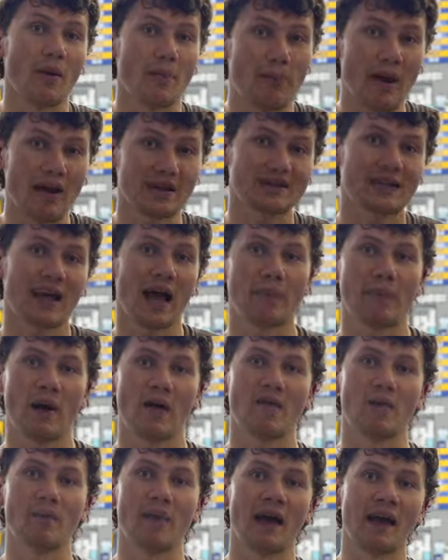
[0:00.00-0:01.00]
the best cap
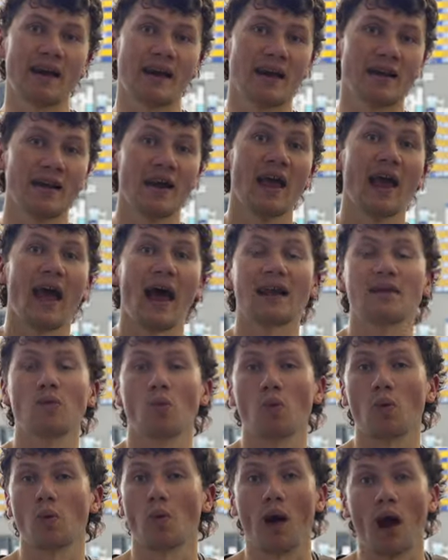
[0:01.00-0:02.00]
ever made it, and
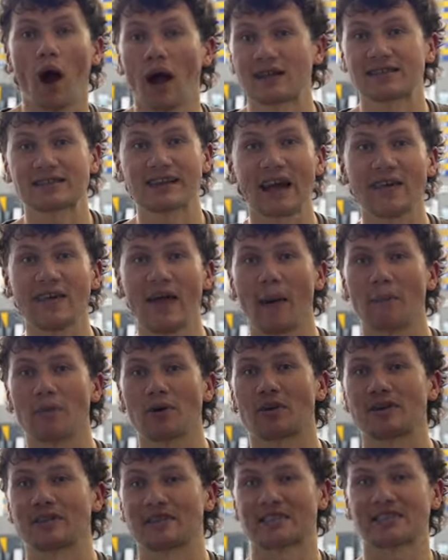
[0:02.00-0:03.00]
I say that
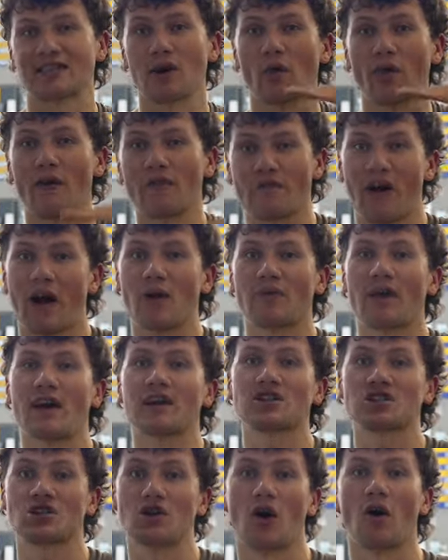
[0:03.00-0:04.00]
because it's still the
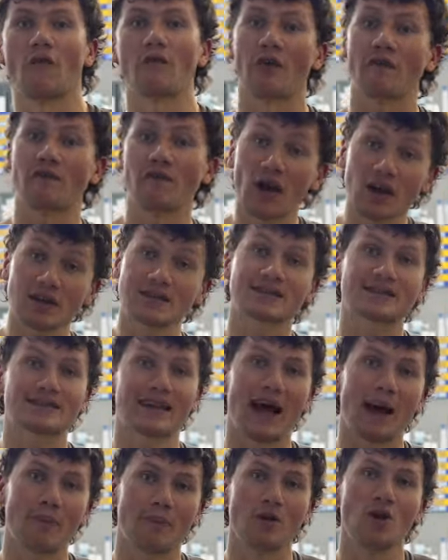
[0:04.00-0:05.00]
foundation of the fastest
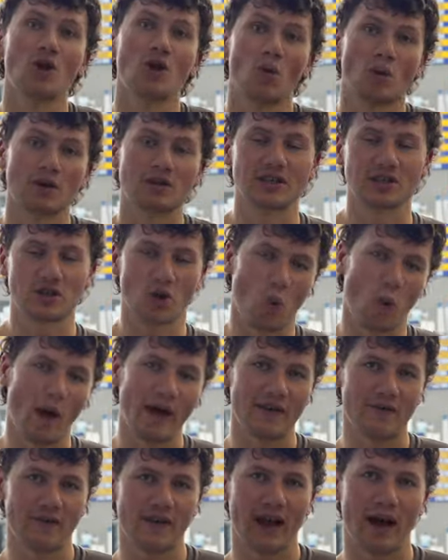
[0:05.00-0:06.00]
cap, which is the
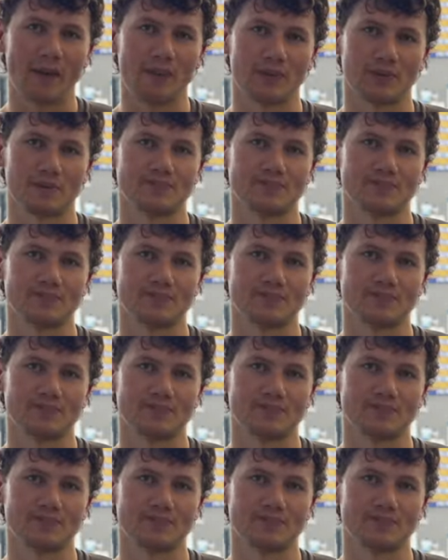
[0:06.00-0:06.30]
Wave cap.